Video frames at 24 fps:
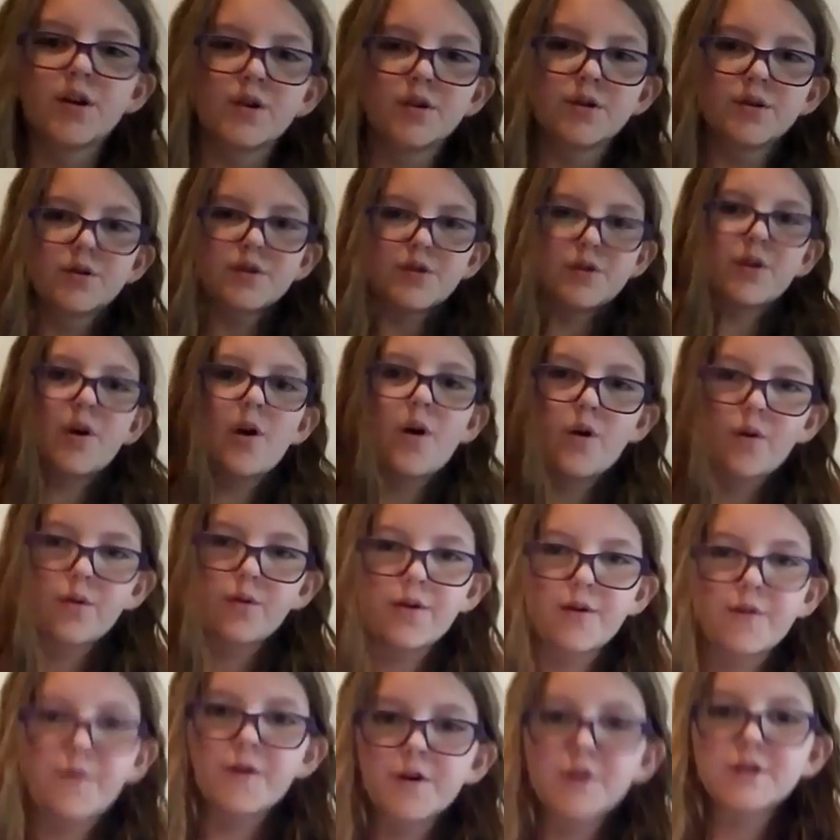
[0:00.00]
So
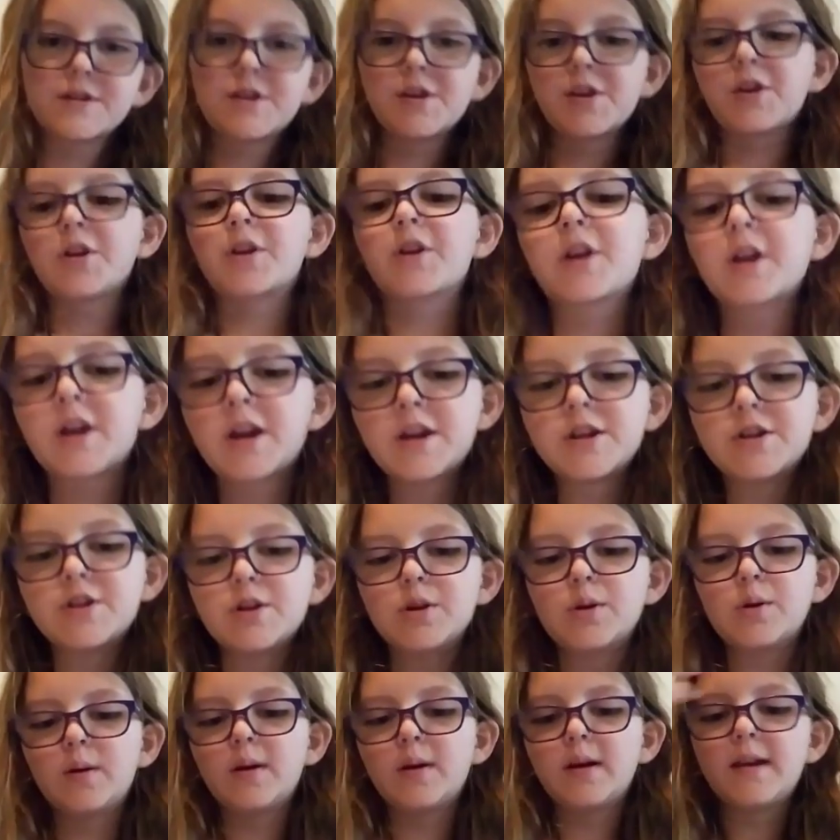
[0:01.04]
the first thing you're going to
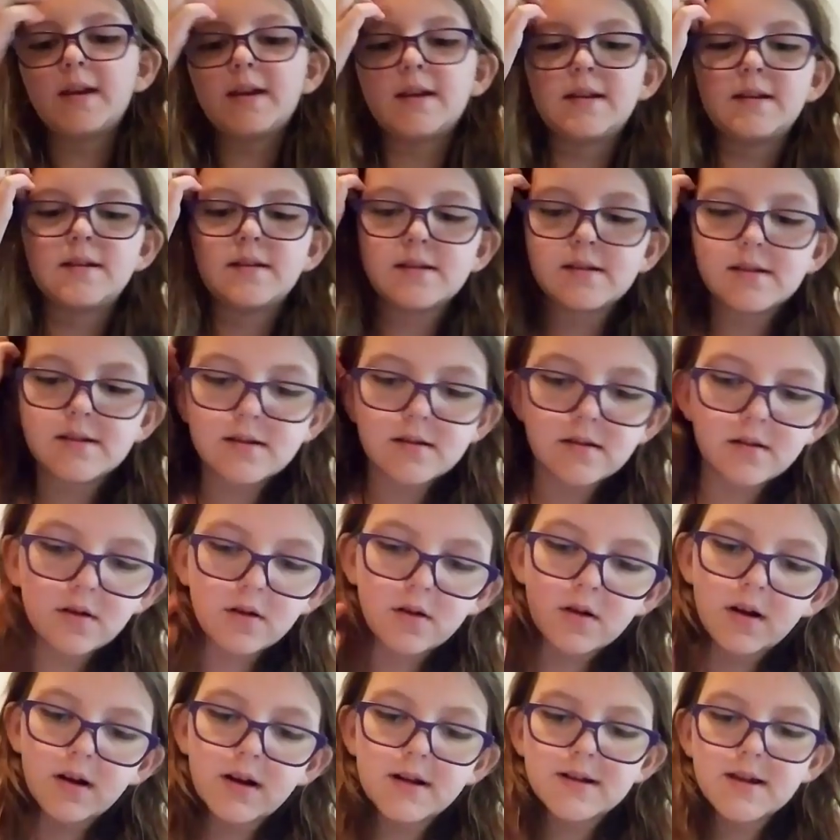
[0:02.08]
do is you're
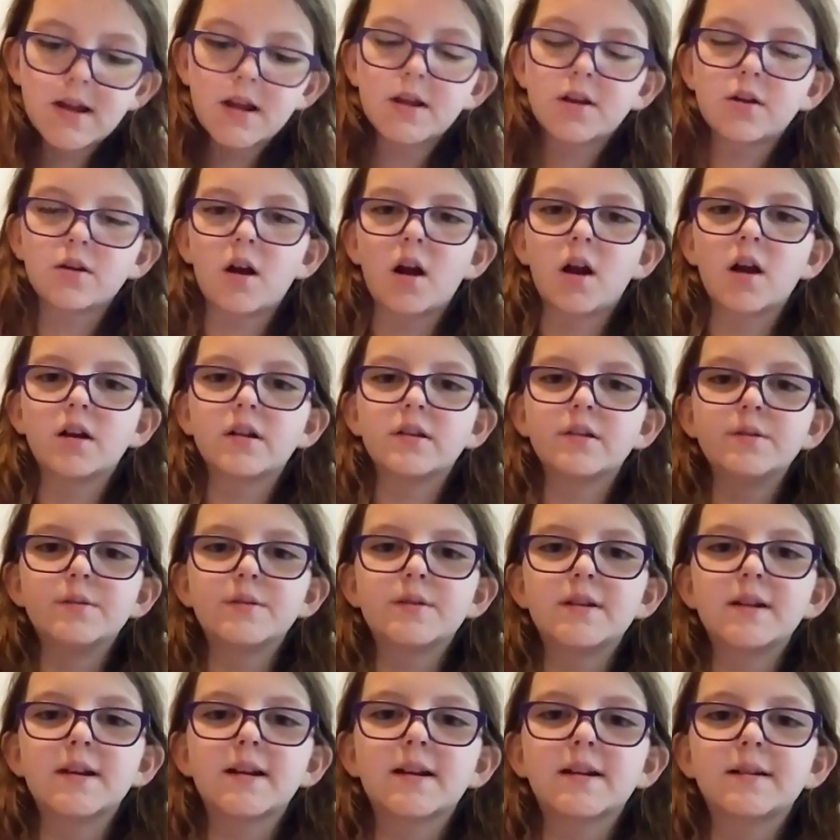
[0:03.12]
going to take your hot glue
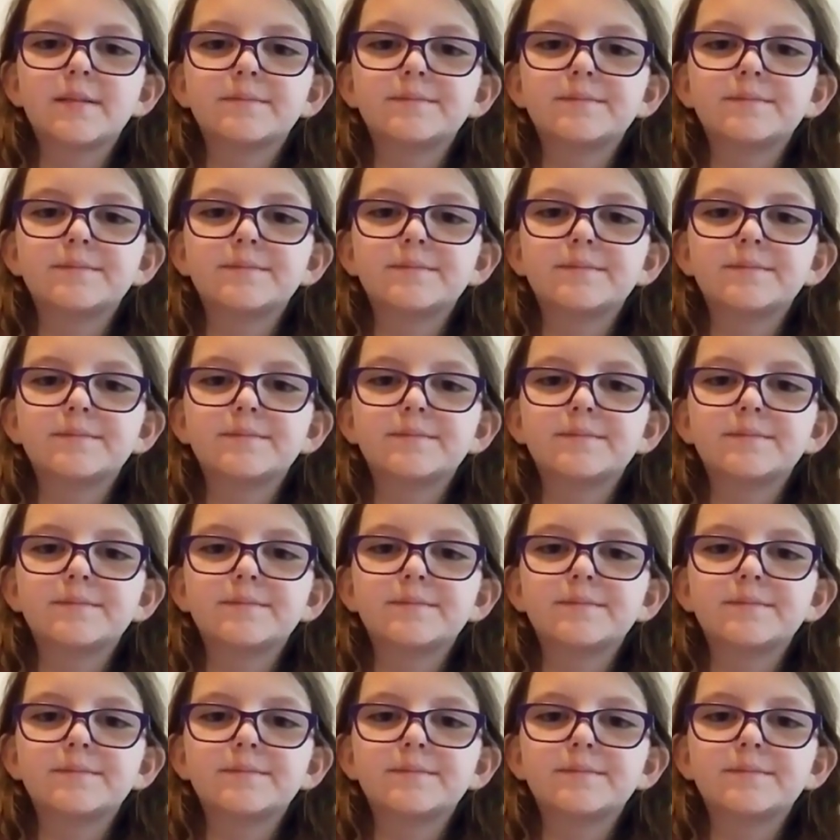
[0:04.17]
stick,